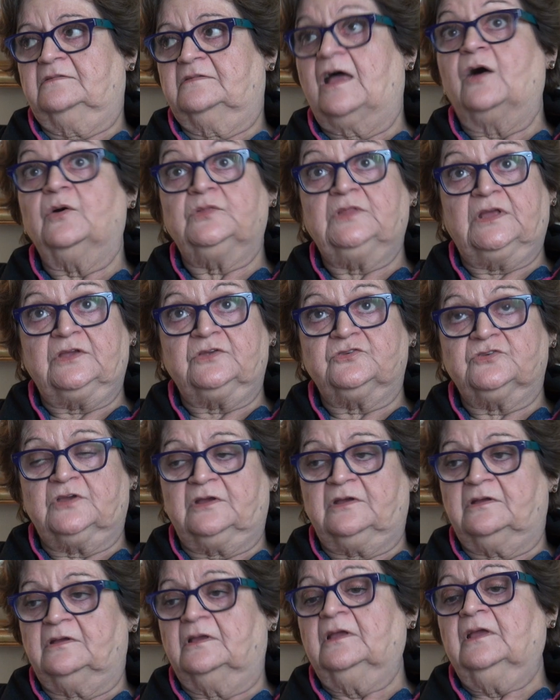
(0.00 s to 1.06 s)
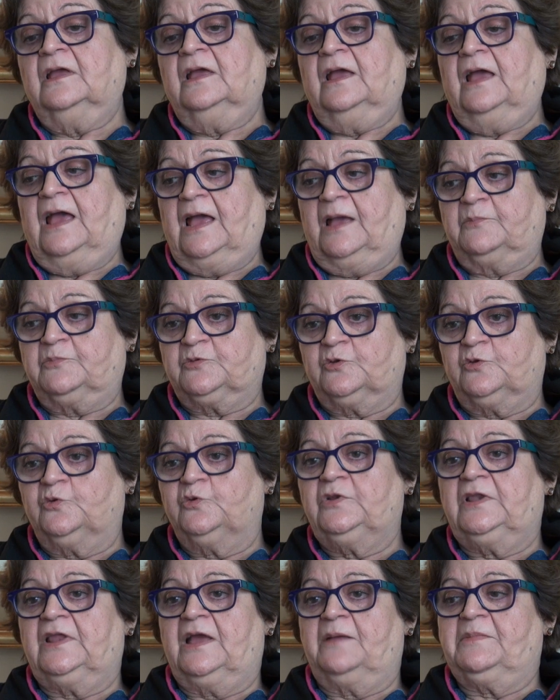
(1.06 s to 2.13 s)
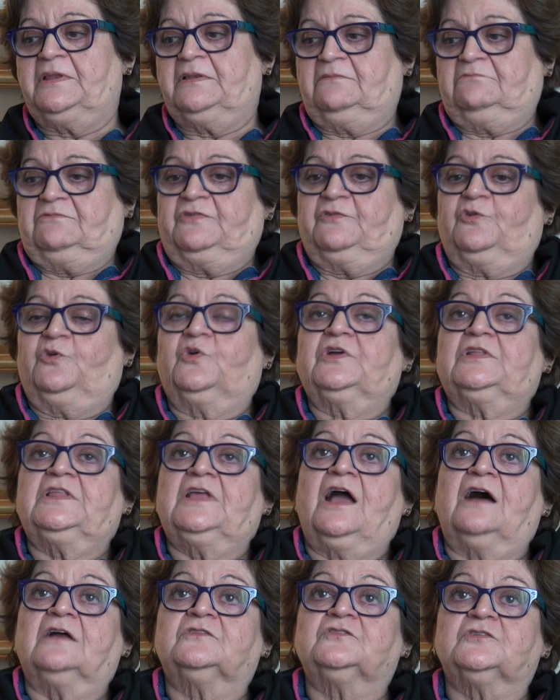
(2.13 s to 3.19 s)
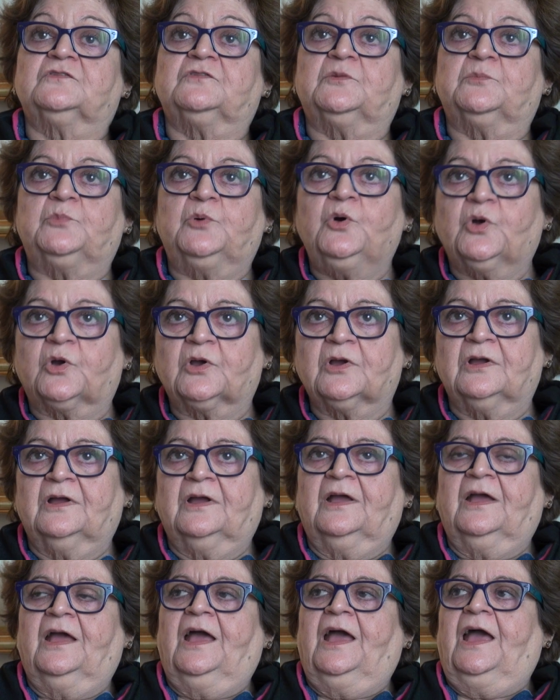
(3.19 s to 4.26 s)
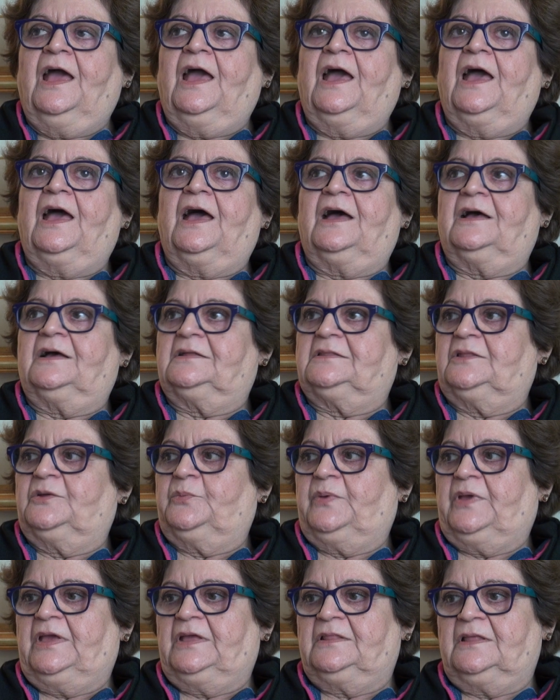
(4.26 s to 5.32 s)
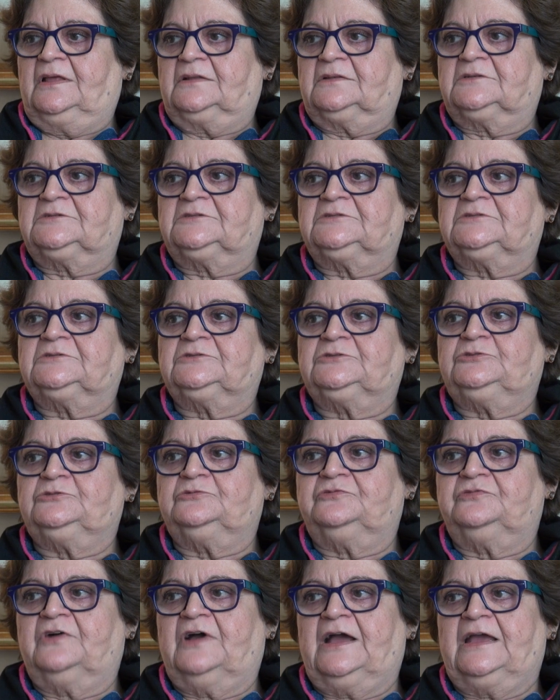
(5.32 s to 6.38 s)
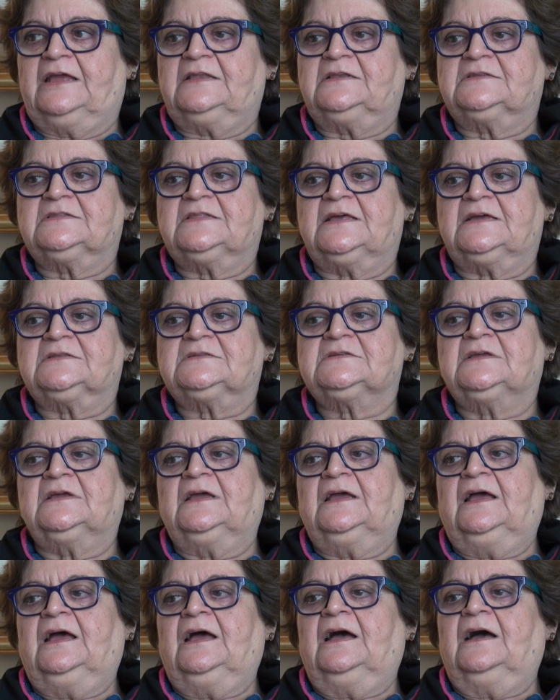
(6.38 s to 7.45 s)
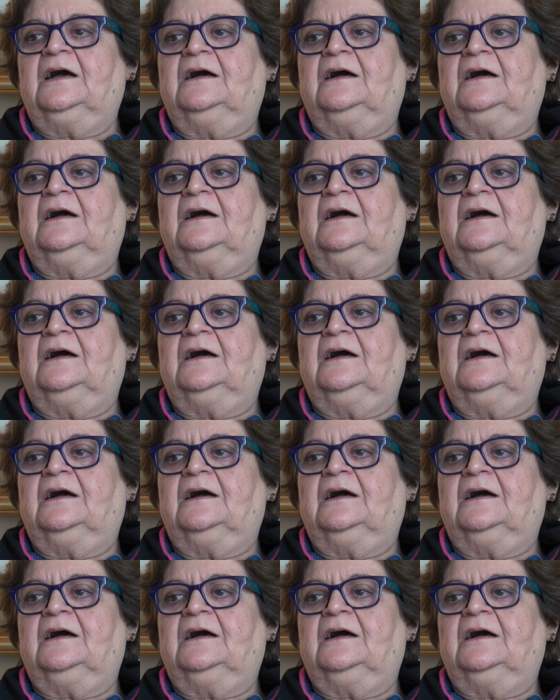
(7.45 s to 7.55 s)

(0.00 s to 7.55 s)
in South Asia, absolutely. I mean, if you look at the arts of the book, the way that you find that